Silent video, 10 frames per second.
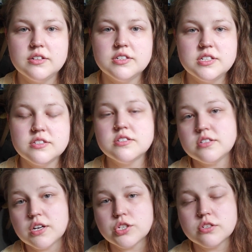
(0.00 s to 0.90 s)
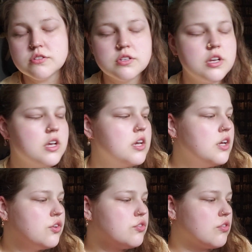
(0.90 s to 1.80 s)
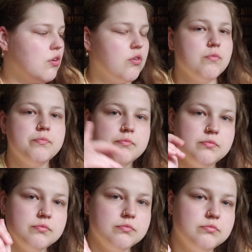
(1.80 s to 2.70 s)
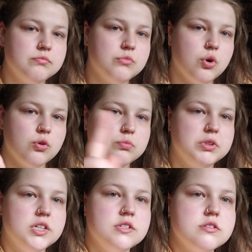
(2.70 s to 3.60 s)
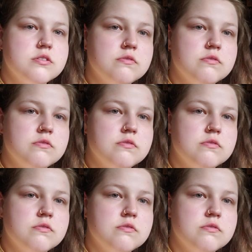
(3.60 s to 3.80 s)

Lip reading: decent sections. So hold please.